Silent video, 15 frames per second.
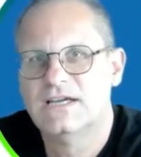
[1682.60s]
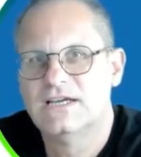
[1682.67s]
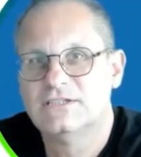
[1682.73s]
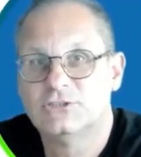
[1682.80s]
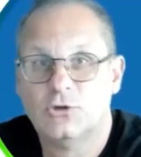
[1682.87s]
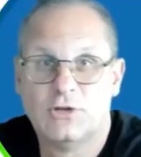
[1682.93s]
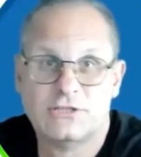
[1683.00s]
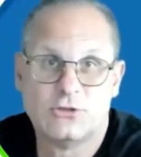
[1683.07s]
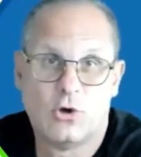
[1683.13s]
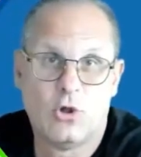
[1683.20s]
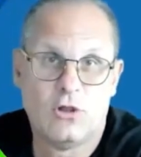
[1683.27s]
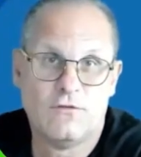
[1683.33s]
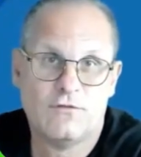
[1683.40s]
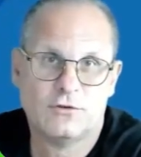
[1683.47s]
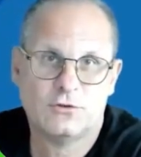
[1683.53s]
So that's
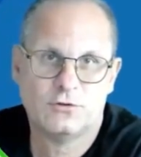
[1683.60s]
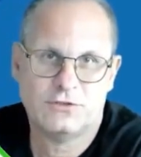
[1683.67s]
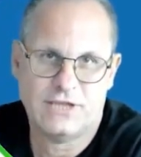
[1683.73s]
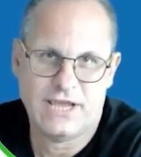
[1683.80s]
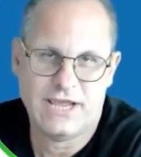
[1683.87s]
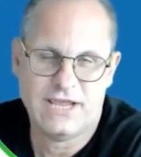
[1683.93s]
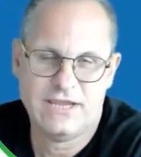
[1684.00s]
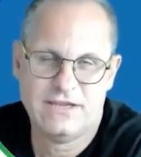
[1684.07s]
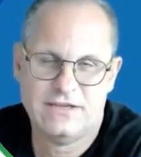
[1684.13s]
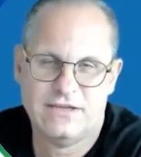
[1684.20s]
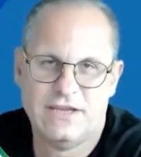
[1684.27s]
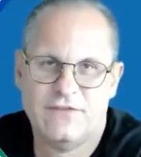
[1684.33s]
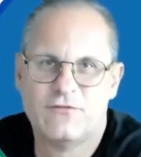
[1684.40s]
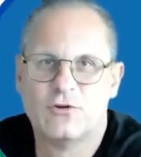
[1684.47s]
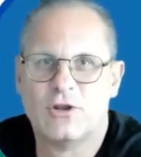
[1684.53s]
all for today.
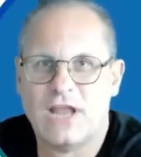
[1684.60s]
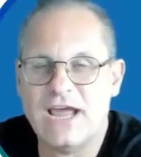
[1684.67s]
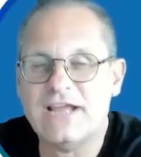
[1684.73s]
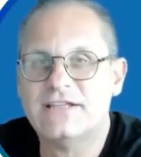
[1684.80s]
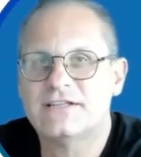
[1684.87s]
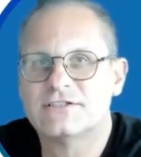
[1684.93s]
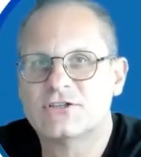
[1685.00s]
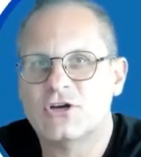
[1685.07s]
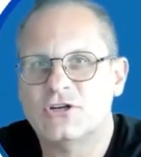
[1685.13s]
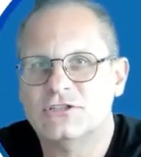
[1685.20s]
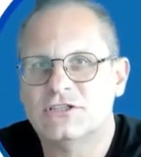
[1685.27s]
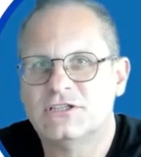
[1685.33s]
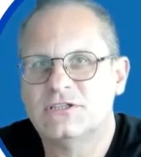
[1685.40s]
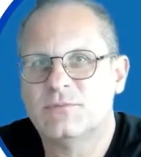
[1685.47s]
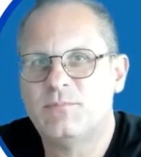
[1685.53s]
If you like this
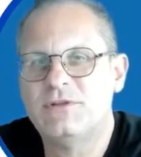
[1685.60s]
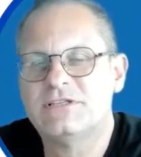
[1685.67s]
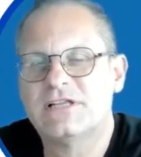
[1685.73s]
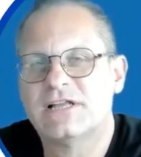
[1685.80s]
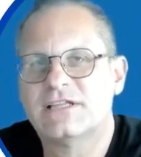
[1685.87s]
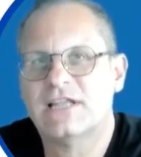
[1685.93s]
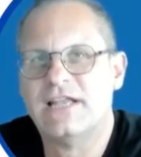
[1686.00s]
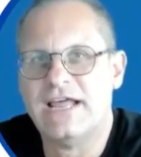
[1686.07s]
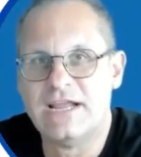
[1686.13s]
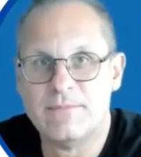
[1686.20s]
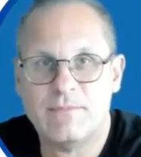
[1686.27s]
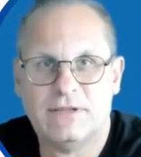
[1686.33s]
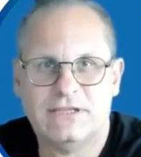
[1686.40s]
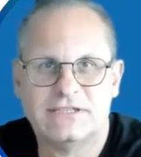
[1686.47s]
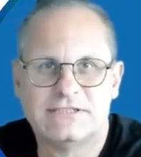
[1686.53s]
content, please click the like
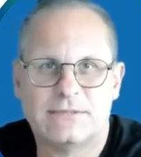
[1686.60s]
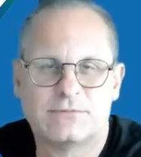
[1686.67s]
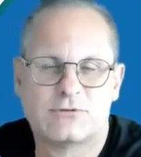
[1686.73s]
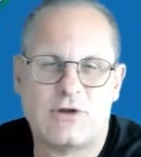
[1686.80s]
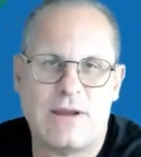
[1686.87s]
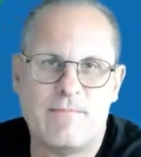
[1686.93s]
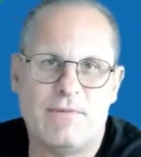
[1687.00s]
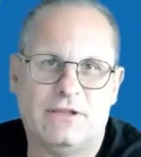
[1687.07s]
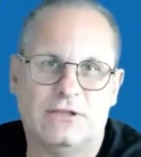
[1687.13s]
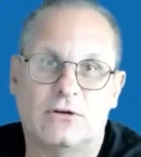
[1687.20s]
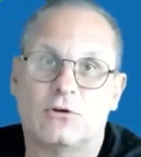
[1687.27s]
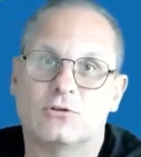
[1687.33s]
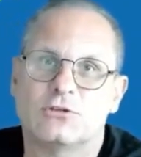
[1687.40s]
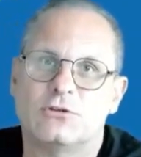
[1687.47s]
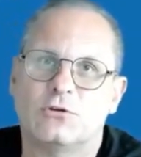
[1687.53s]
button, subscribe button,
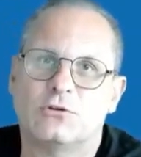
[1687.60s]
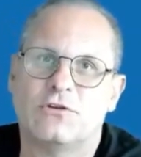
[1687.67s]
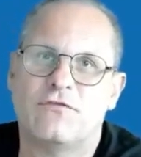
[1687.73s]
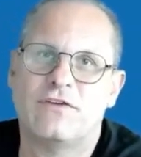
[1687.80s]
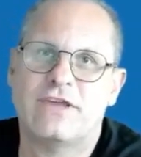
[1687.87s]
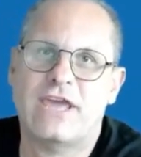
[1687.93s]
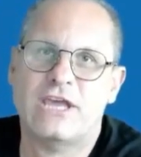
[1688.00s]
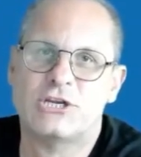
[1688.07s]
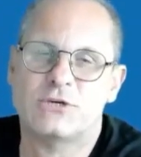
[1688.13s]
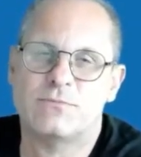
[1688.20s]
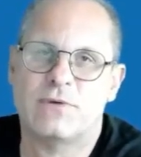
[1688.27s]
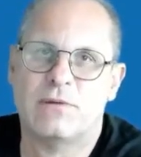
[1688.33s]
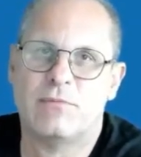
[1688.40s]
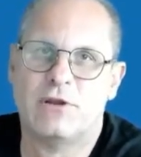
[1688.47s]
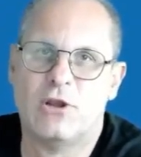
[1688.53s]
also notification
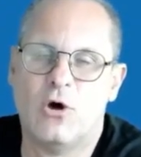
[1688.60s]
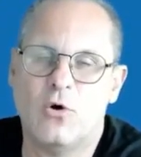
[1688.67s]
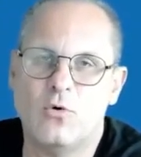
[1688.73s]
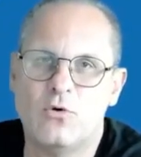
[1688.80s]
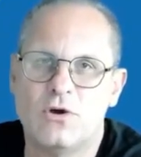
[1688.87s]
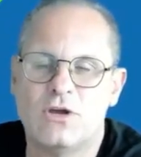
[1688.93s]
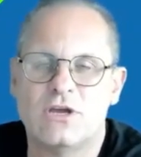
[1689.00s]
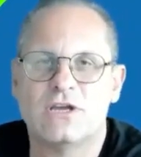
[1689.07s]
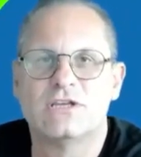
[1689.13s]
bell below.